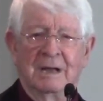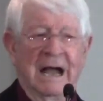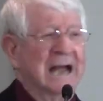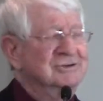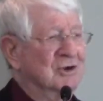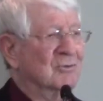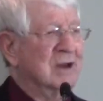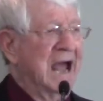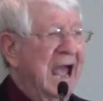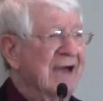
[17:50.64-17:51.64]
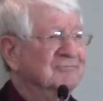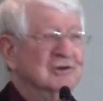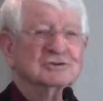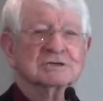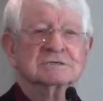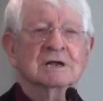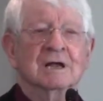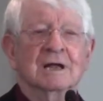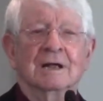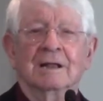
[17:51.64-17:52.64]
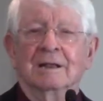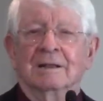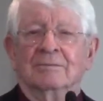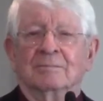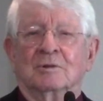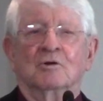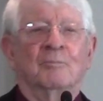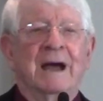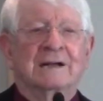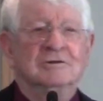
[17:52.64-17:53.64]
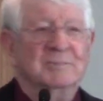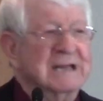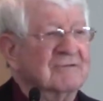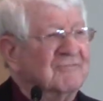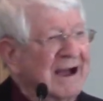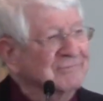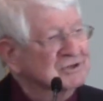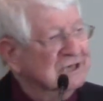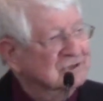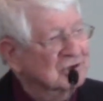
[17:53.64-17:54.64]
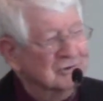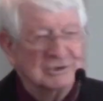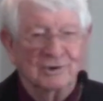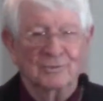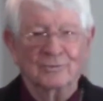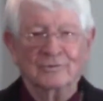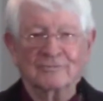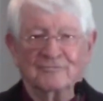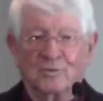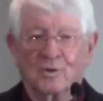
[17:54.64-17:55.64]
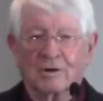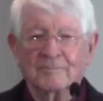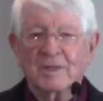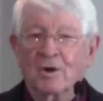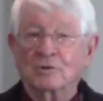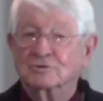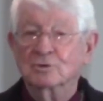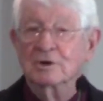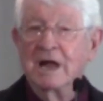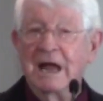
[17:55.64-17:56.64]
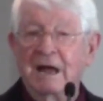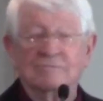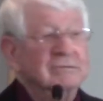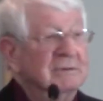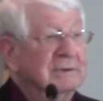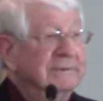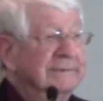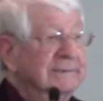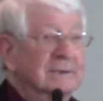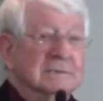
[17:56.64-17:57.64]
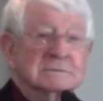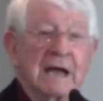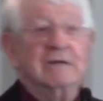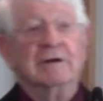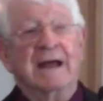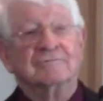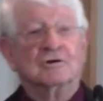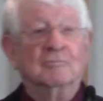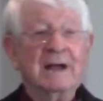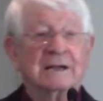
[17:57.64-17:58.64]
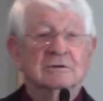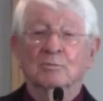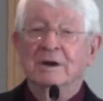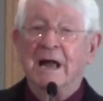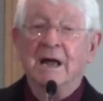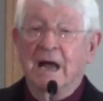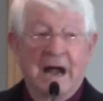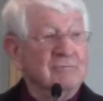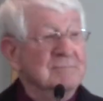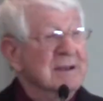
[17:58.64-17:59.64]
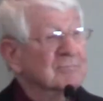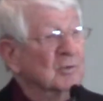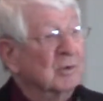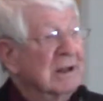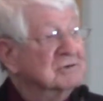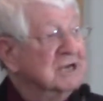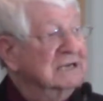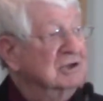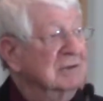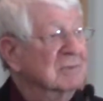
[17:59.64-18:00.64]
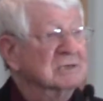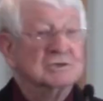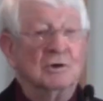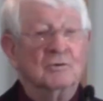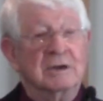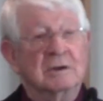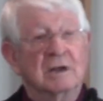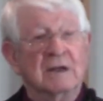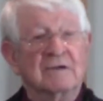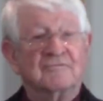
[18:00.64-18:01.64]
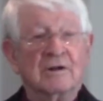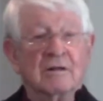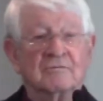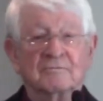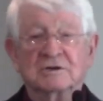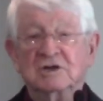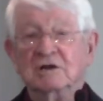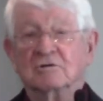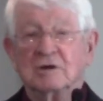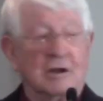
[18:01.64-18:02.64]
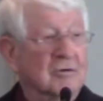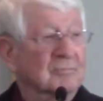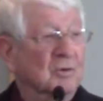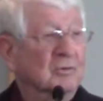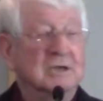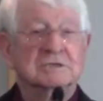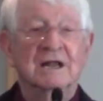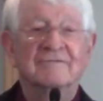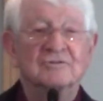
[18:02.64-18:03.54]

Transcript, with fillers: I don't have to just go back to being five or six years old or four or two and a half I don't have to go back to when I, I remember when I was 18 months old and, and fell off of a teeter-totter and broke his left